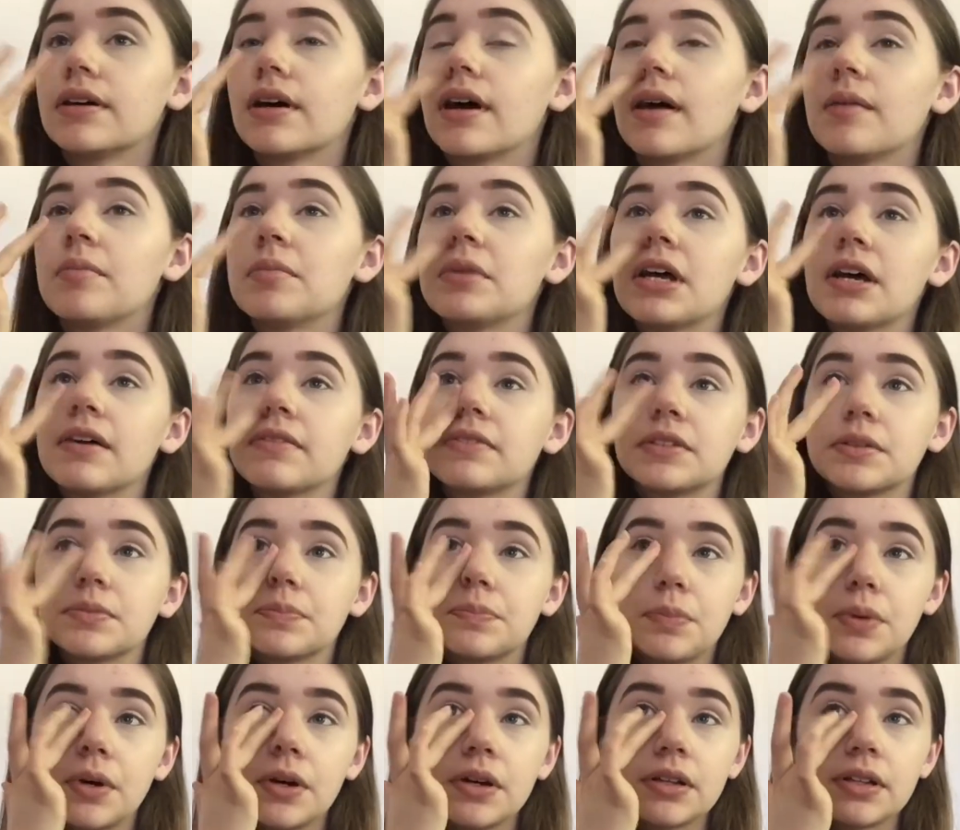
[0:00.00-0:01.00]
I'm gonna have to
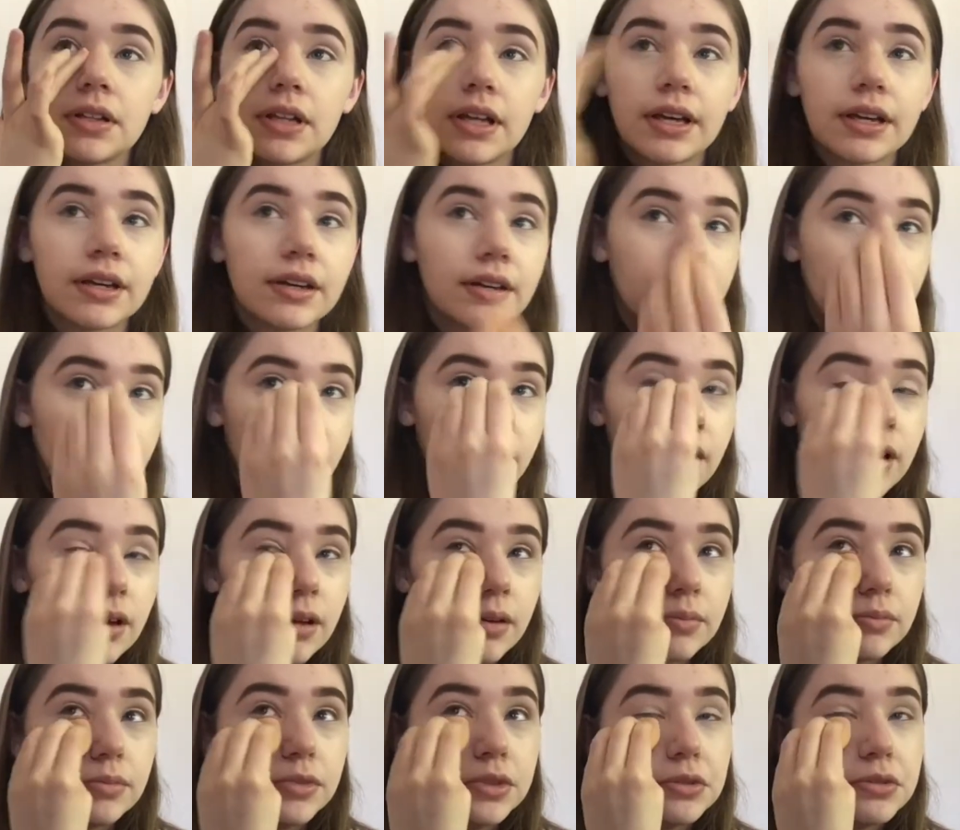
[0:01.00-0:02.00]
put like
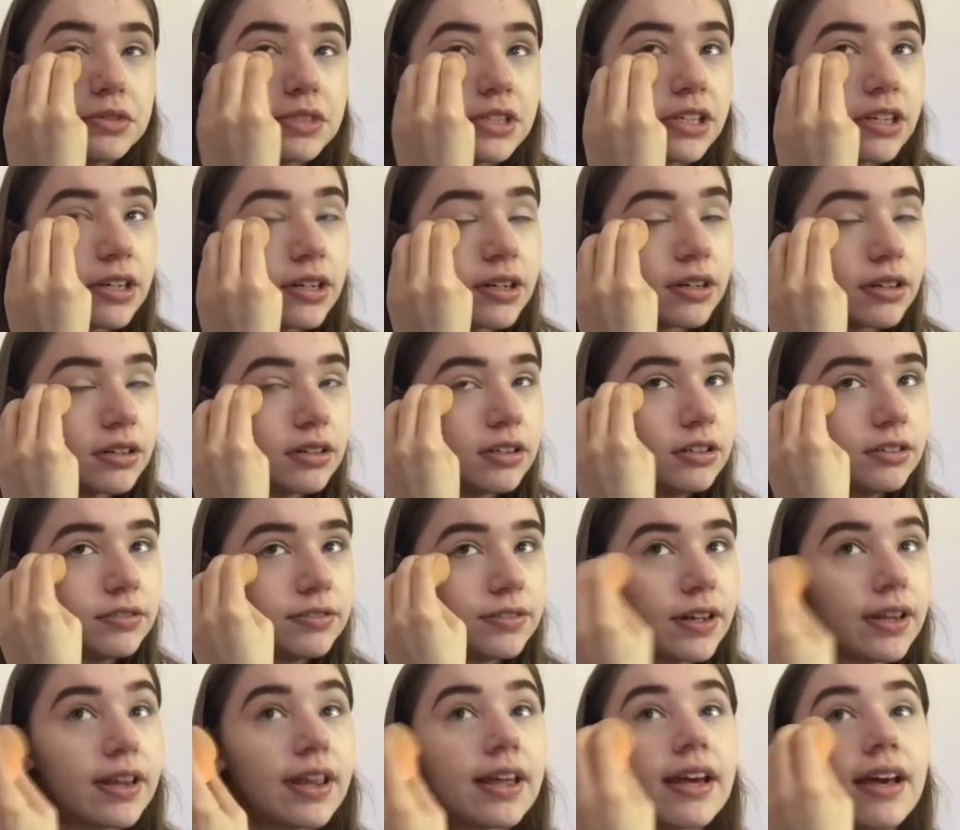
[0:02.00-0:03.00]
music
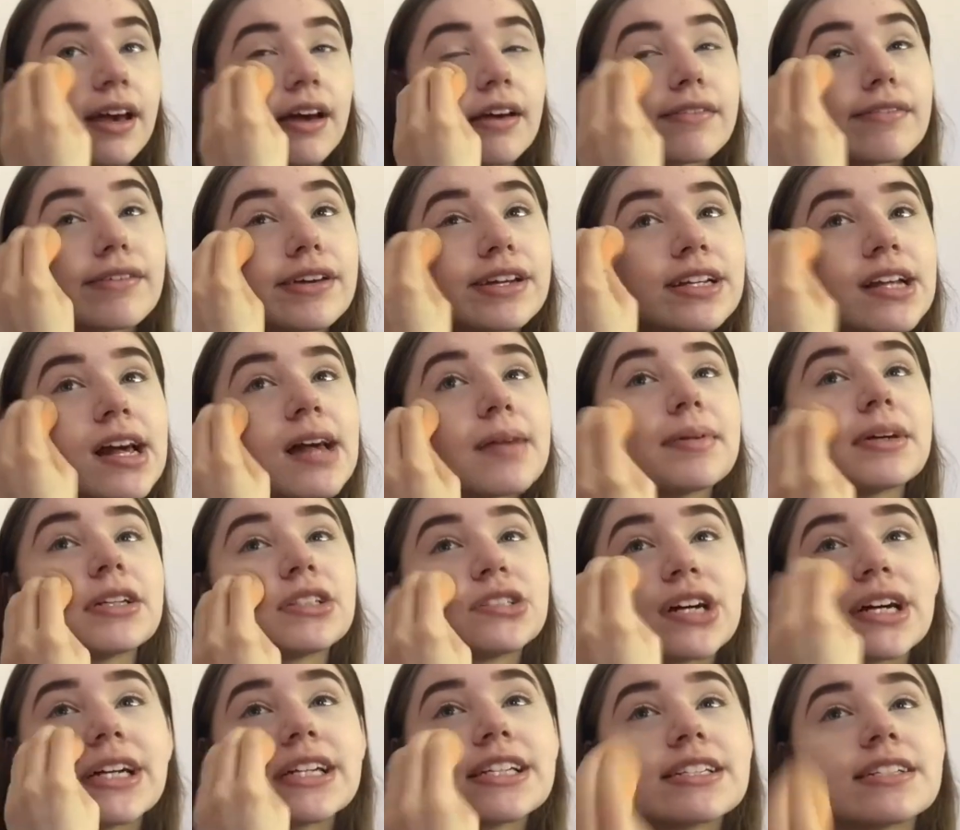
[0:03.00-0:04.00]
over like every time I
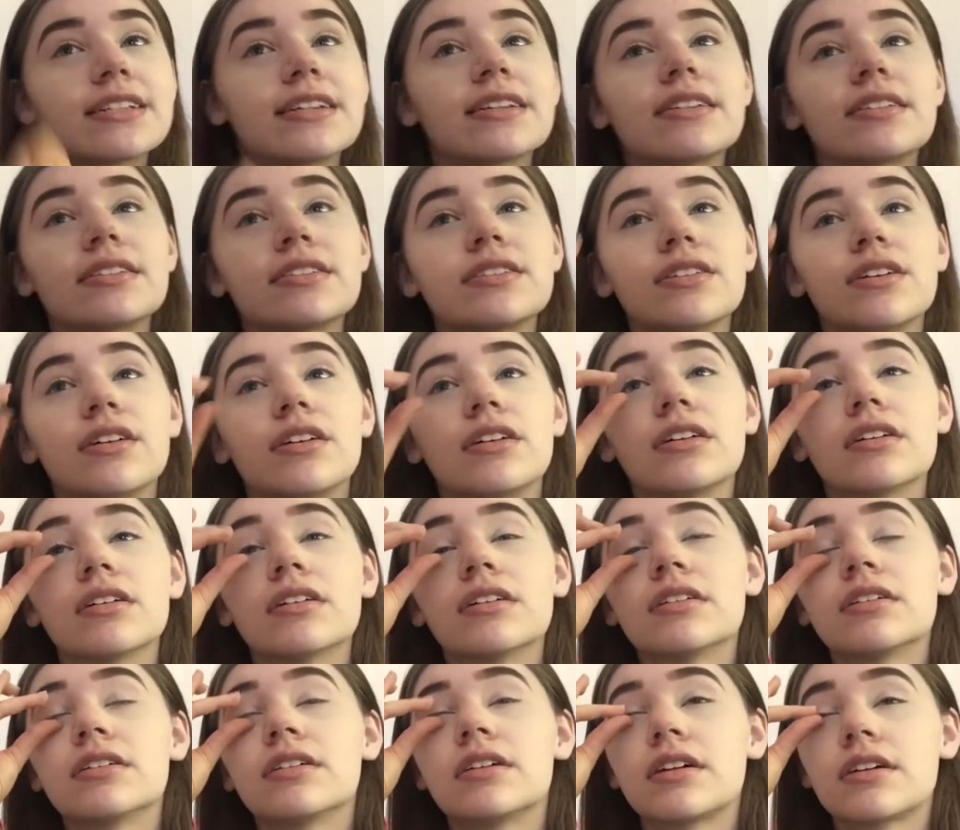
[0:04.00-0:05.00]
try to sing a
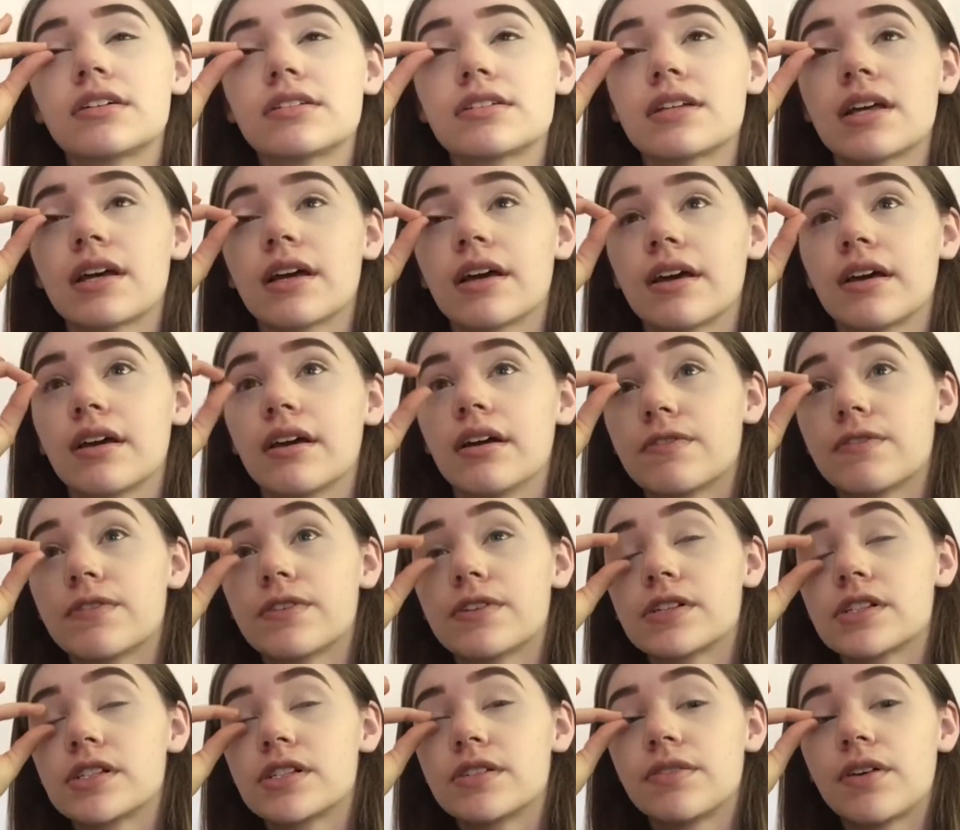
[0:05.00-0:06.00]
song, because like,
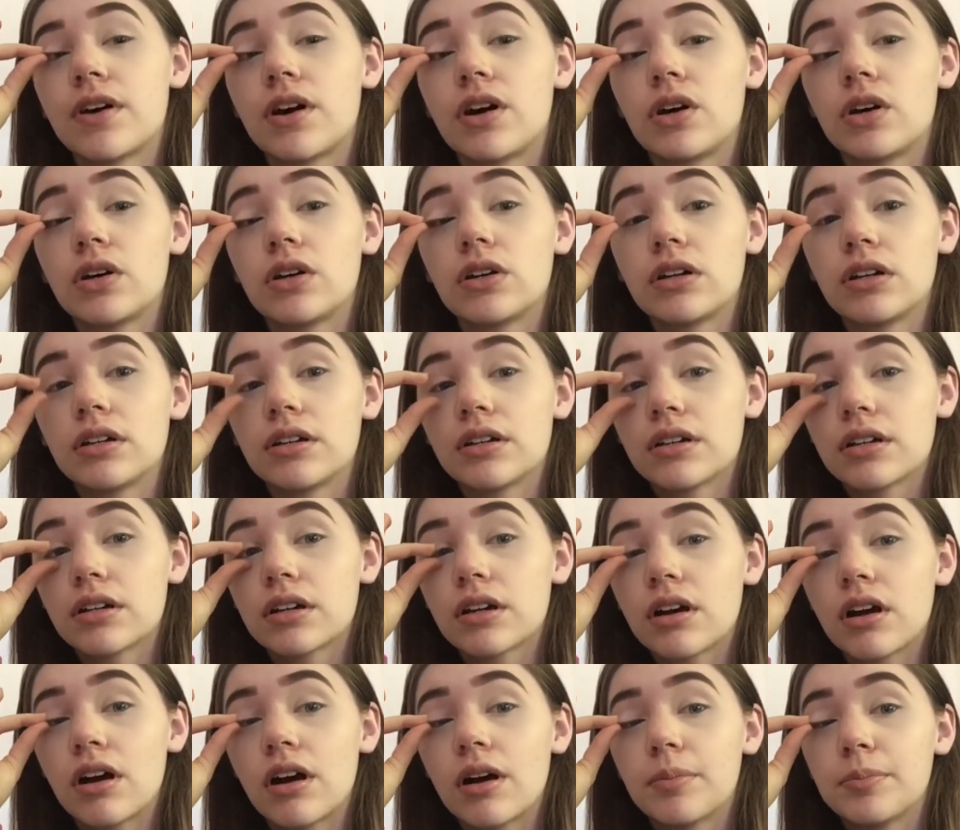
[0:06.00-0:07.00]
first of all,
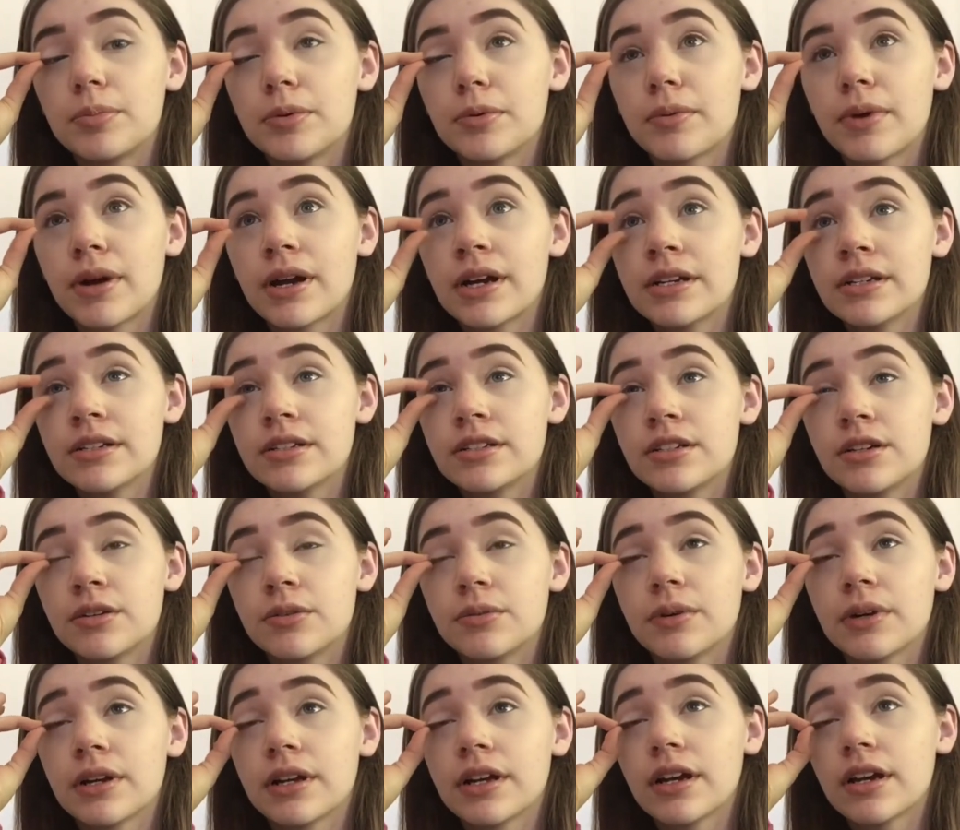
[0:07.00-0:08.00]
copyright,
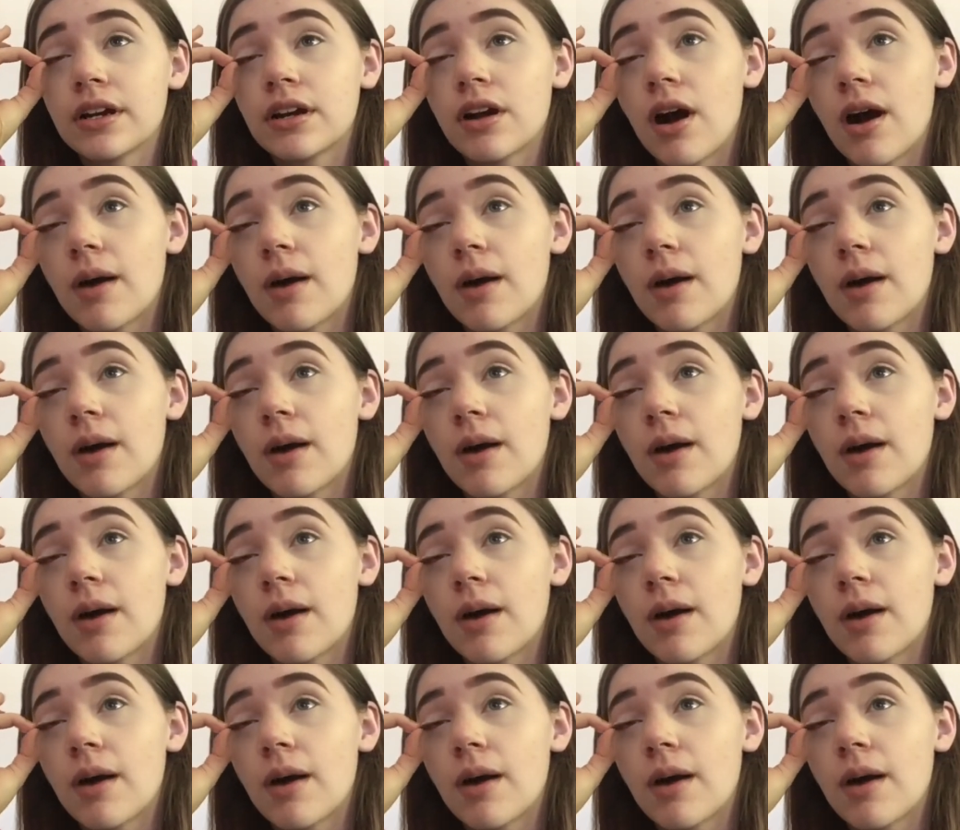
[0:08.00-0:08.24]
don't want to get